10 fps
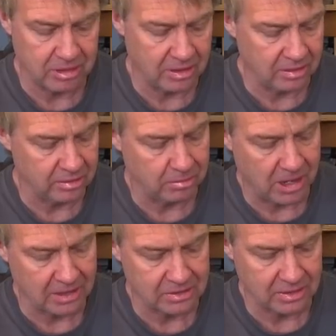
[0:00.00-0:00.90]
but not on the
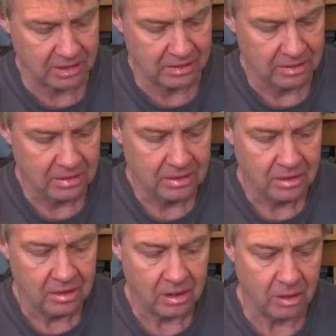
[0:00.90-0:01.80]
back side.
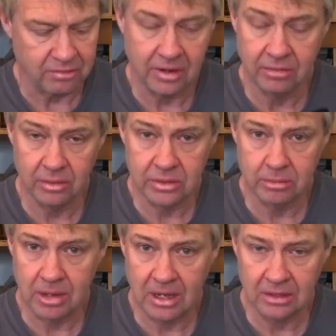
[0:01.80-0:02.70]
All five rows
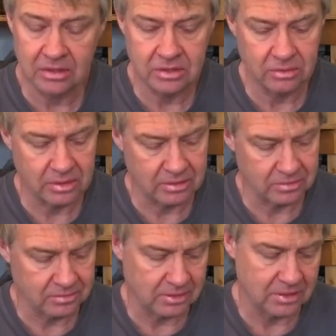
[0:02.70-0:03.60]
of magnets, so it,
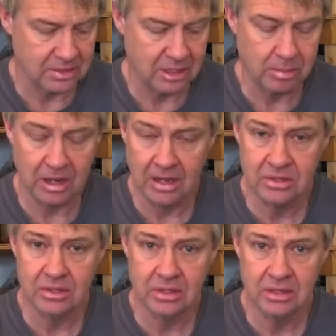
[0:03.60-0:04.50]
it's keeping high
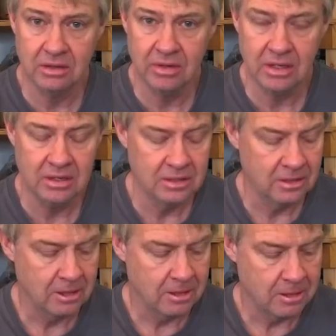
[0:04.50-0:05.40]
sensitivity,
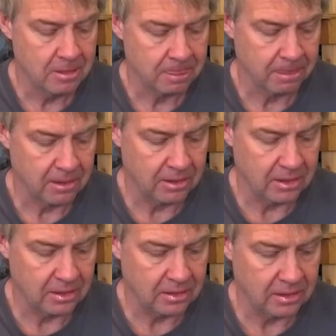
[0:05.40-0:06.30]

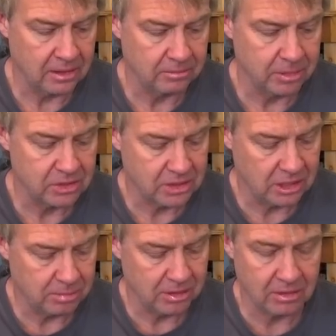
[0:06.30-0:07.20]
and uh, but it's
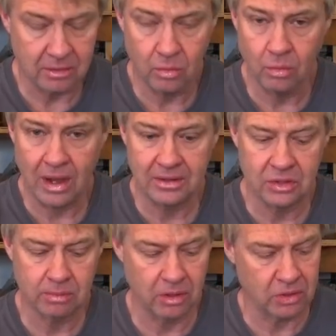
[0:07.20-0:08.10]
keeping a wide
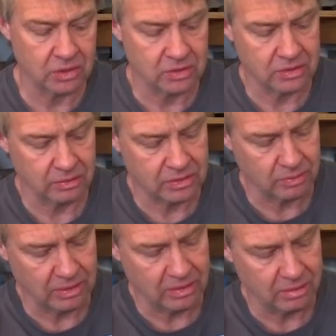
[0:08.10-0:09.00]
dispersion. So it's
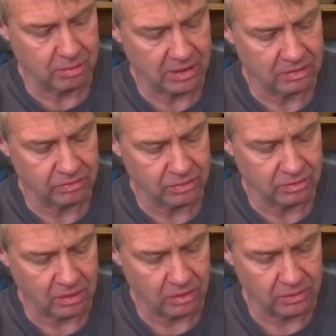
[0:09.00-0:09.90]
really only playing through
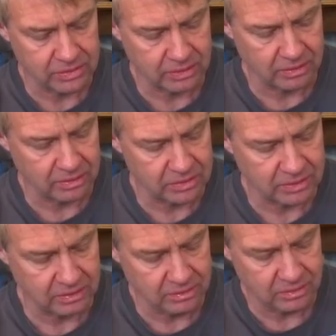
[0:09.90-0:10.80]
the holes here in the
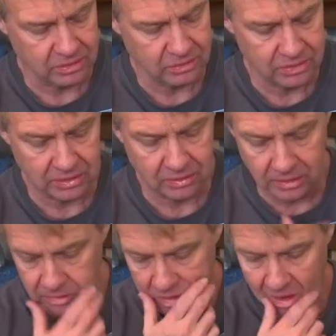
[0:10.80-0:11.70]
center, the two center
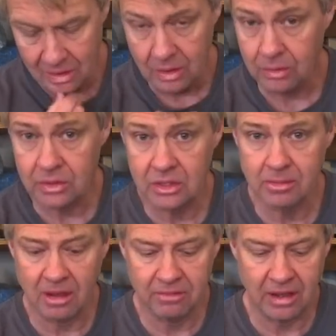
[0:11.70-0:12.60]
holes, which is
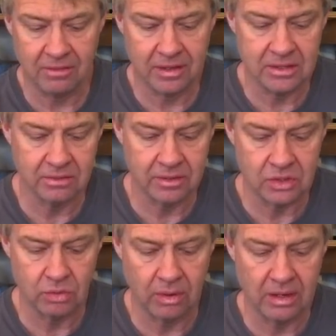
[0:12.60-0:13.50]
about five eighths of an
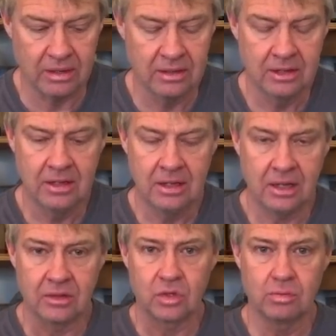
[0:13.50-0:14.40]
inch wide.
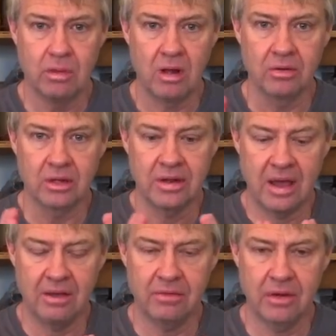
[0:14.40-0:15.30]
And the smaller the
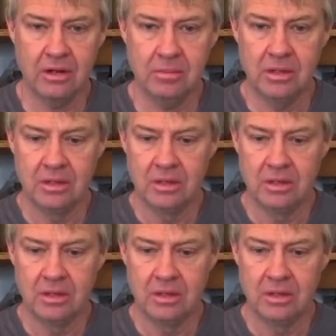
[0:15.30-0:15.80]
diaphragm,